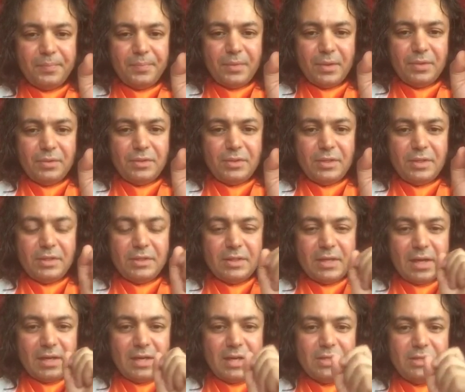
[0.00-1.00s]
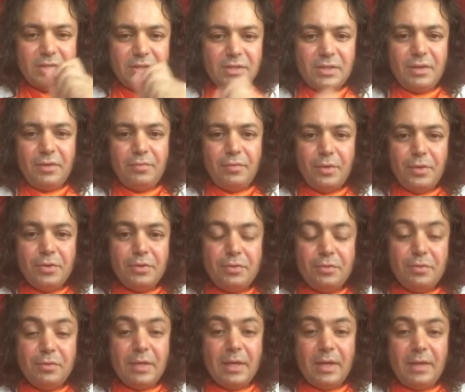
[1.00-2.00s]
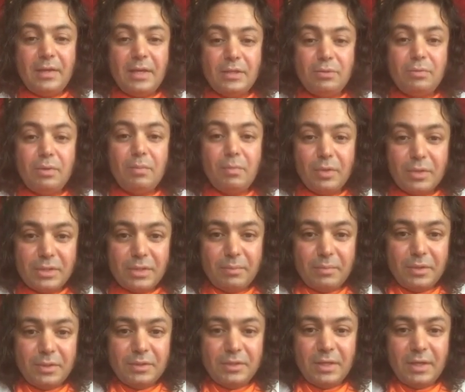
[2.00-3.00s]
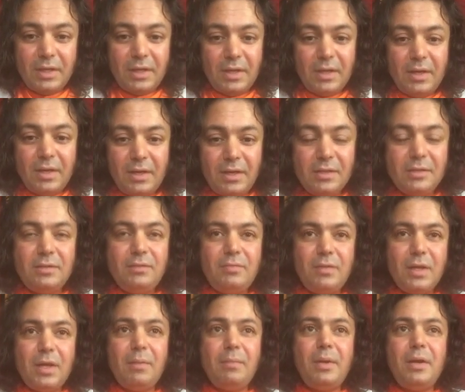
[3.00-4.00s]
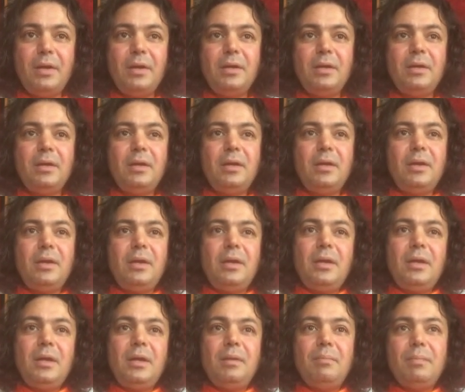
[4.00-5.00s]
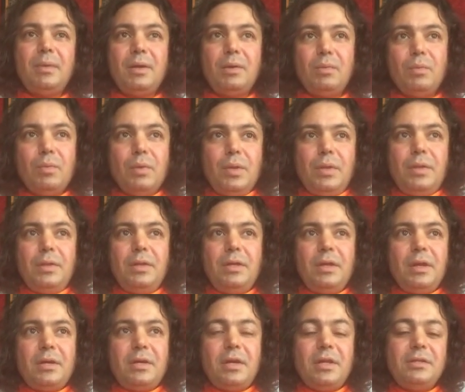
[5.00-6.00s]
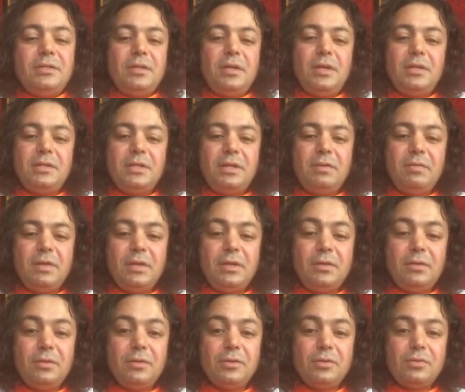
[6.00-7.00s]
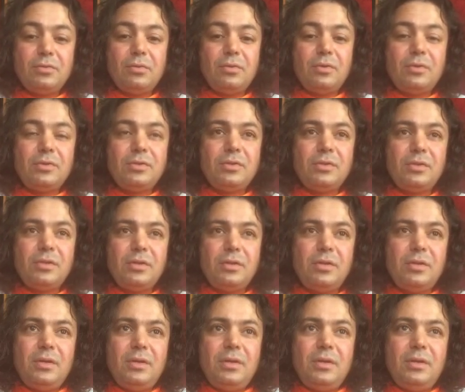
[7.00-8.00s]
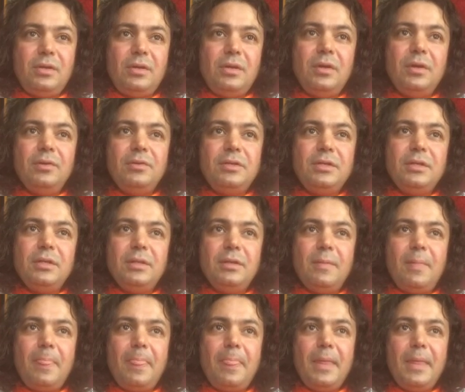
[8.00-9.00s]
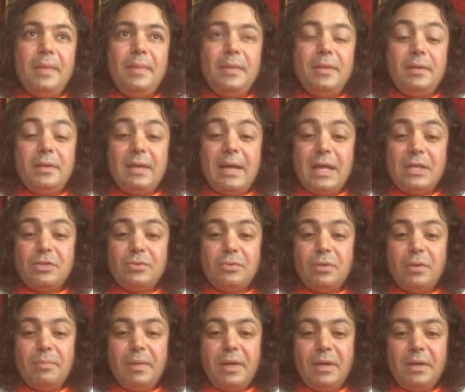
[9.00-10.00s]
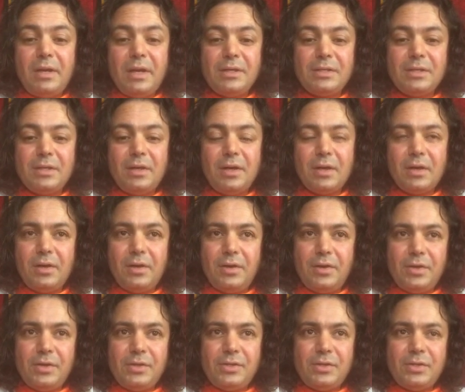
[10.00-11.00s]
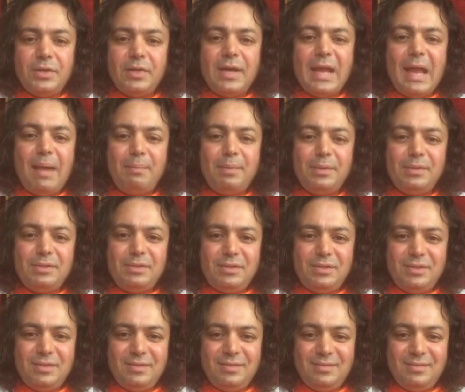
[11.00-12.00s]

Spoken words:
You see, it's not necessary for you to do that. That's what Moksha Mukti is saying, and he doesn't recommend it. But when the attention is given to the source, you see, then the natural meditation occurs or happens.